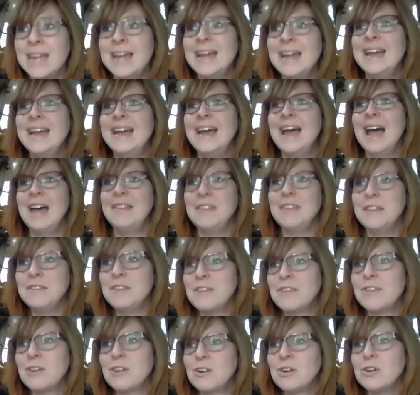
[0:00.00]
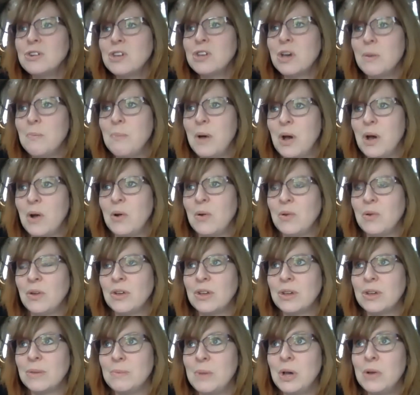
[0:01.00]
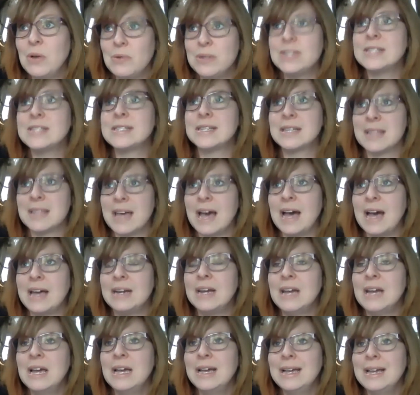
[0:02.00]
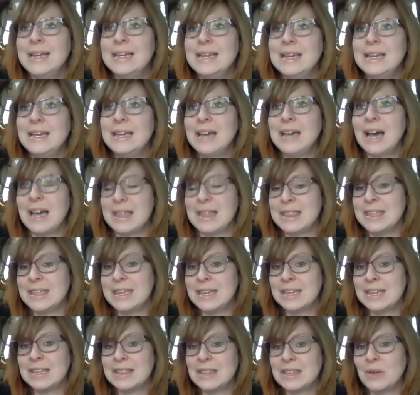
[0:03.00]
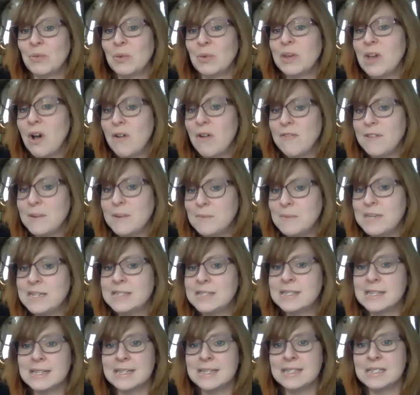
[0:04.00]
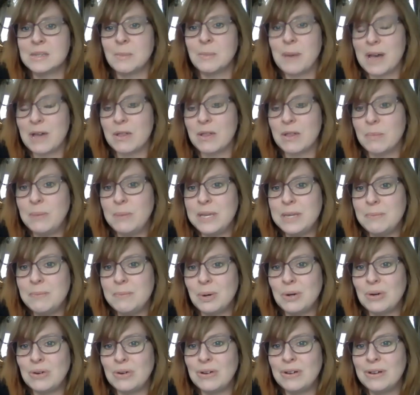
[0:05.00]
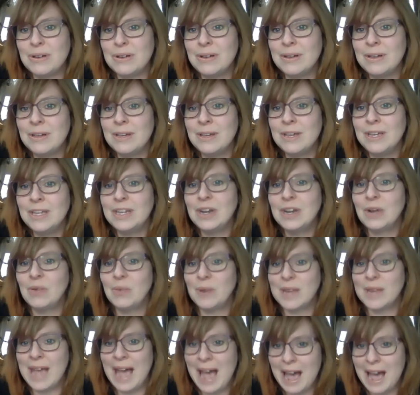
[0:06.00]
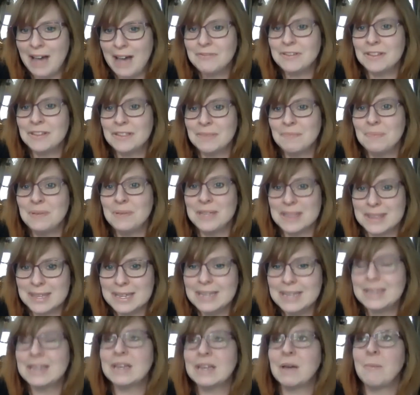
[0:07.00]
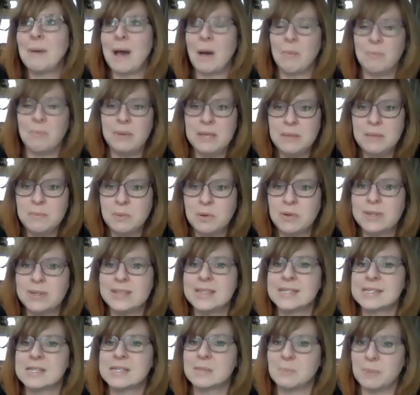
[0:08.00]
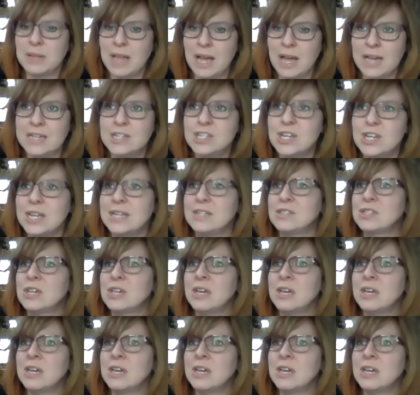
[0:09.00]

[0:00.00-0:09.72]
And then the third component to that, I think that we often miss, is about the people. You know, we have to be thinking about people in the supply chains,